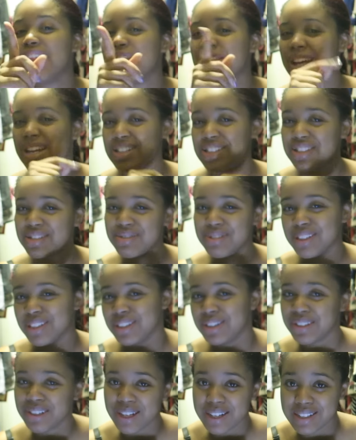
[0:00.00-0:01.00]
That's a
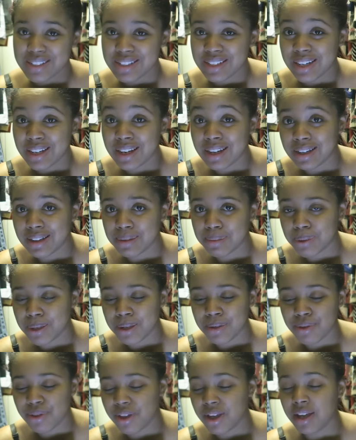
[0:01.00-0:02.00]
really good idea. I like the way
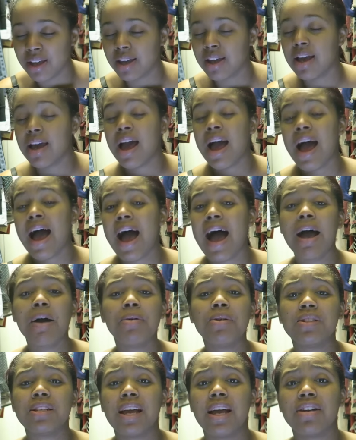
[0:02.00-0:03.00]
you think. I
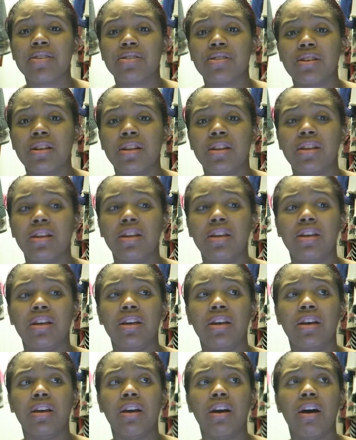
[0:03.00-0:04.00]
was actually
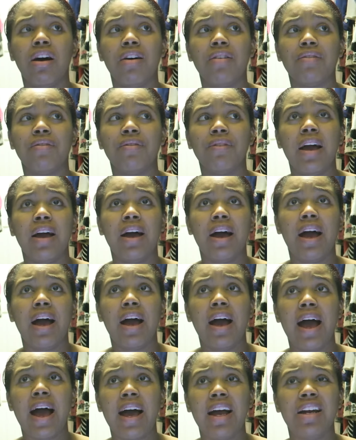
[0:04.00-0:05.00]
thinking of
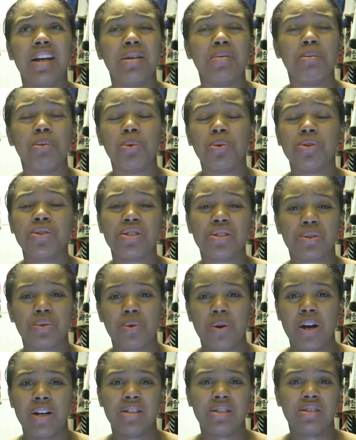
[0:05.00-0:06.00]
adding more
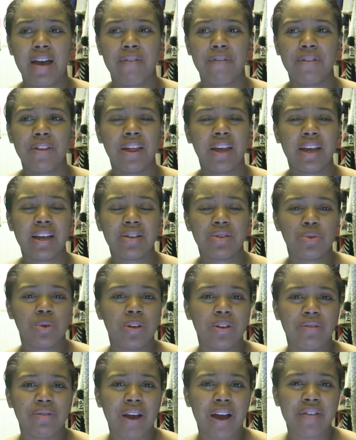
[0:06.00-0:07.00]
squats. I feel like
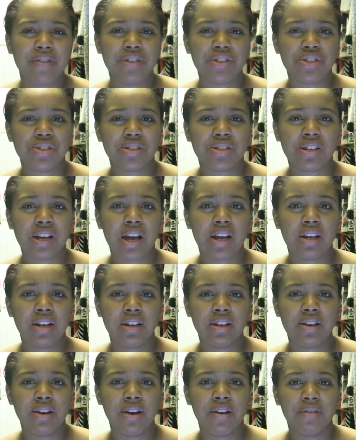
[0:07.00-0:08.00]
twenty-five is just not
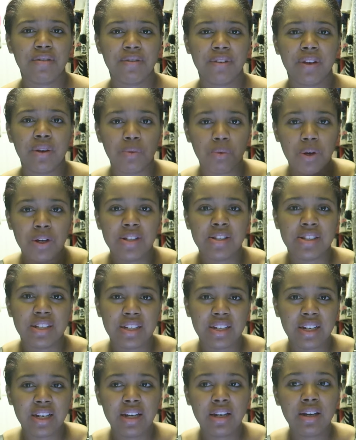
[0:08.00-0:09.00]
enough in one
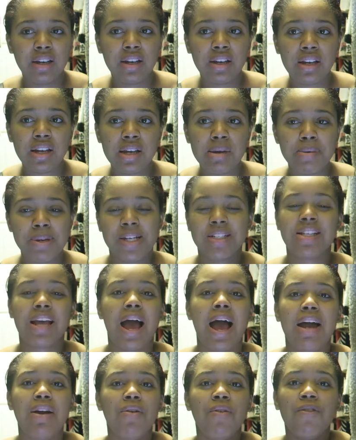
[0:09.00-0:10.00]
sitting, because
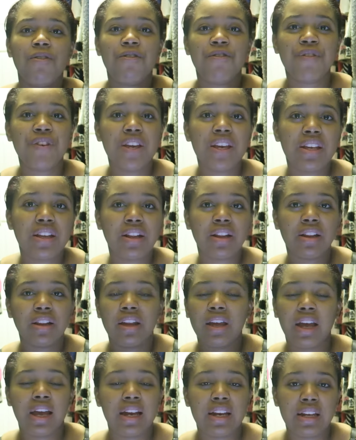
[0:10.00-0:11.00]
I don't feel
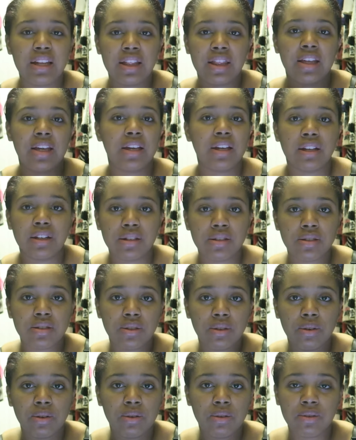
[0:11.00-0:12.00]
anything,
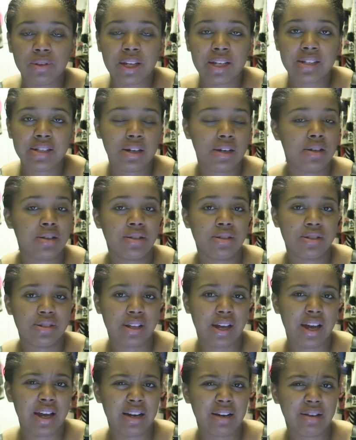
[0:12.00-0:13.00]
so that's not a good
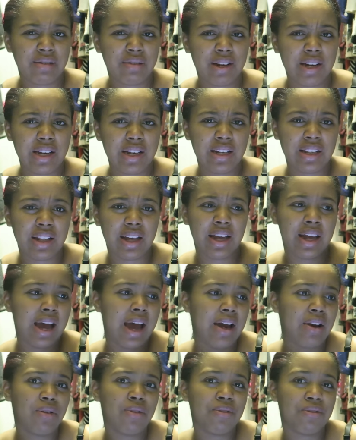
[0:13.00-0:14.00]
sign, right? Like,
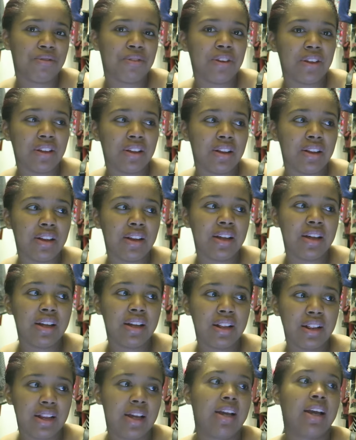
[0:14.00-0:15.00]
I don't feel
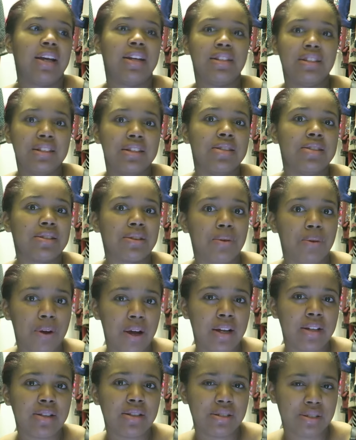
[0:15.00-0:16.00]
like I did
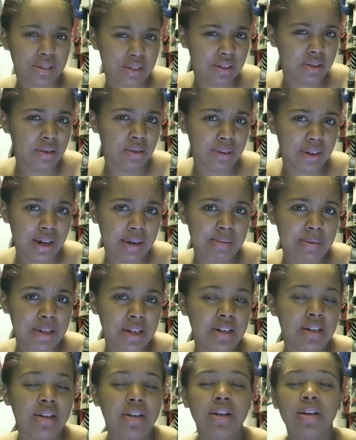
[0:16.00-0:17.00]
squats, you know what I
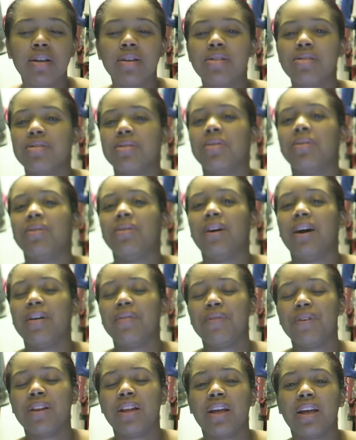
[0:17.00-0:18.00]
mean? So I
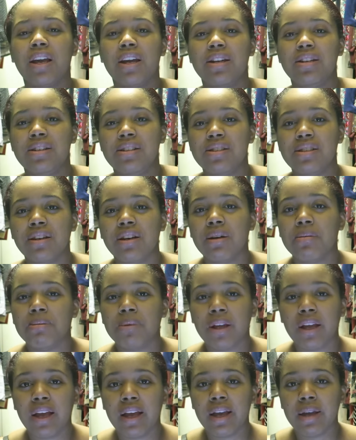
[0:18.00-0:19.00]
feel like I need to up
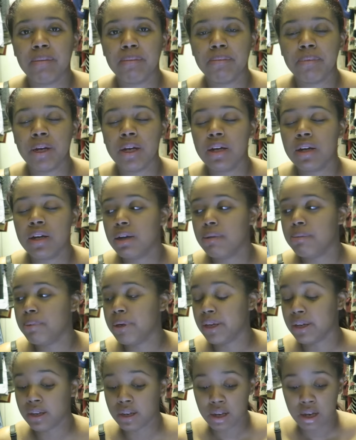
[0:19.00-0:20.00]
the game,
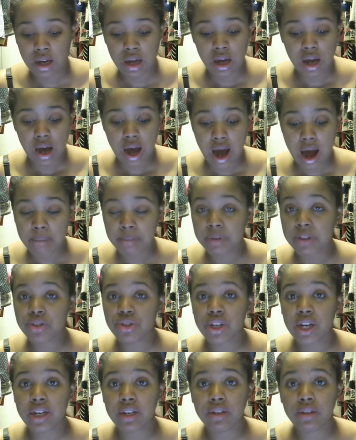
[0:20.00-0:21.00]
but I'm gonna
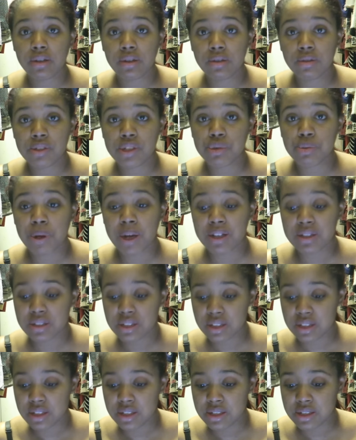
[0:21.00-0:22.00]
try to respond
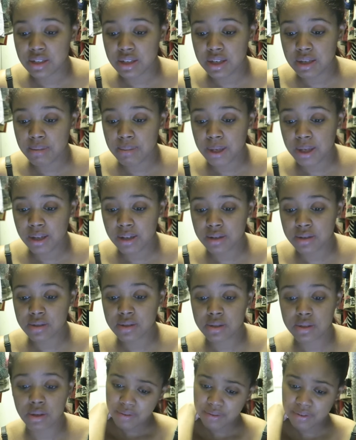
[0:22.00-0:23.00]
to these
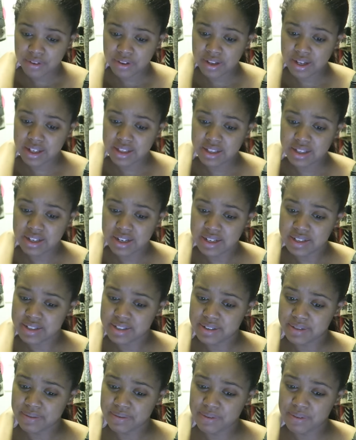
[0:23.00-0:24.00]
emails for like the
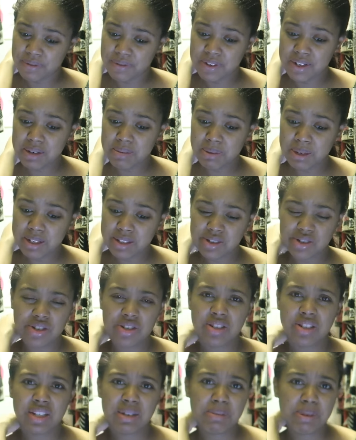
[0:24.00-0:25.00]
next fifteen minutes. It
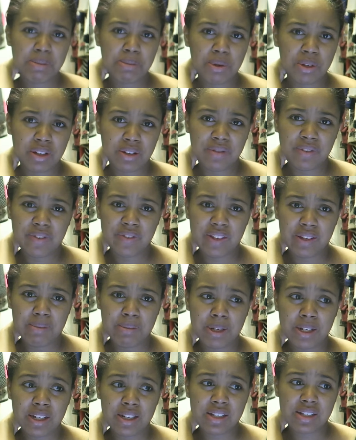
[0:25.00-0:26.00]
shouldn't take me more than fifteen
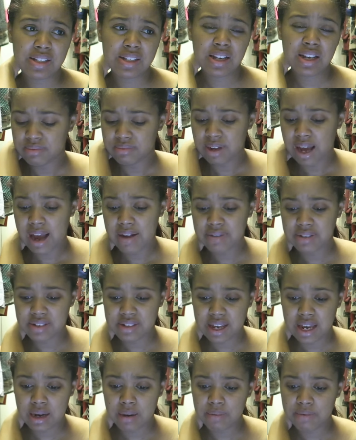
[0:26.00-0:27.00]
minutes. I have to
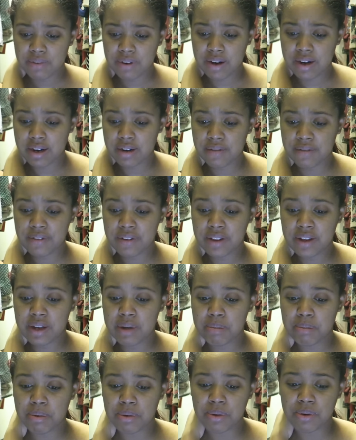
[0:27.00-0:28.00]
sign up for an
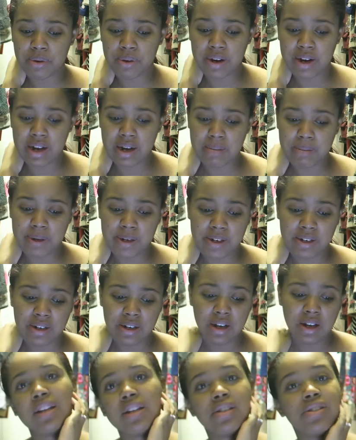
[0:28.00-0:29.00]
affiliate program, and
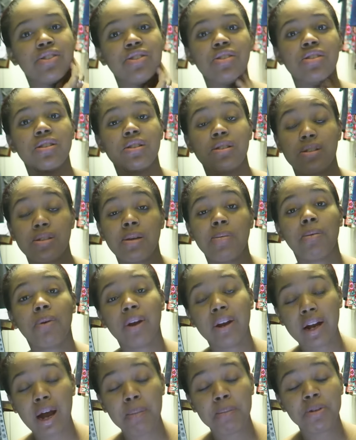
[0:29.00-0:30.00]
it's just some
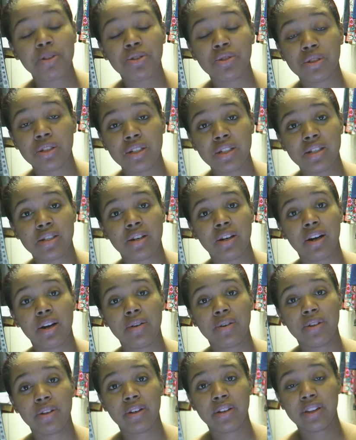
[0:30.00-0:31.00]
great opportunities are
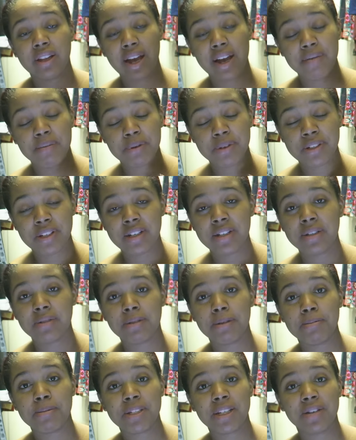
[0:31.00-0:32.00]
out there that have
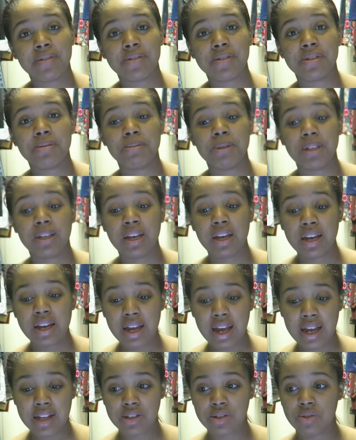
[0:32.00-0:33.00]
presented themselves to me,
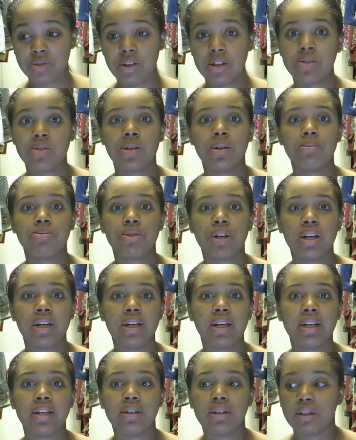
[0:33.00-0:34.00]
and so that's what I'm
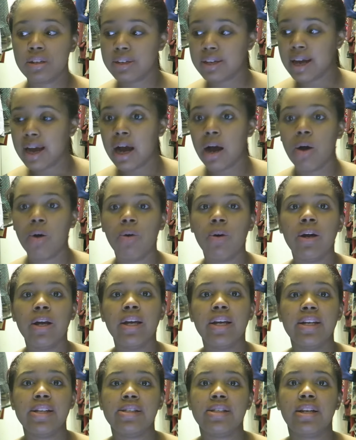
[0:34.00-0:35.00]
trying to get done now
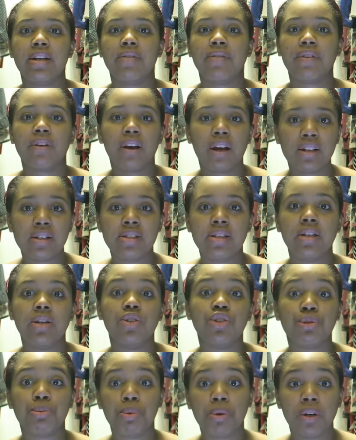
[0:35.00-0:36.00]
instead of
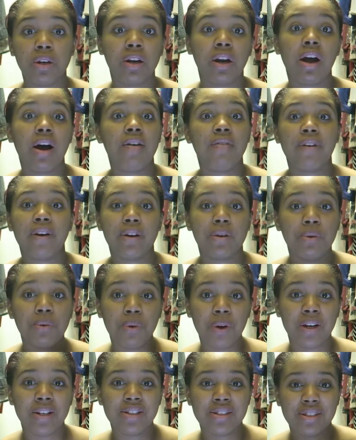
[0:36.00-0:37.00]
continue to put it off. I don't
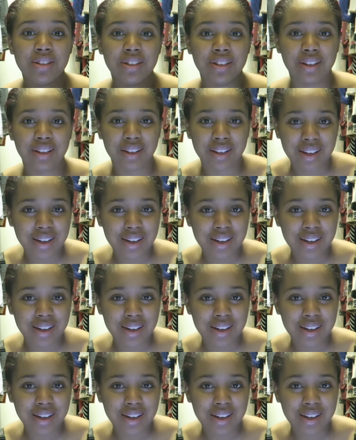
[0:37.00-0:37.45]
want to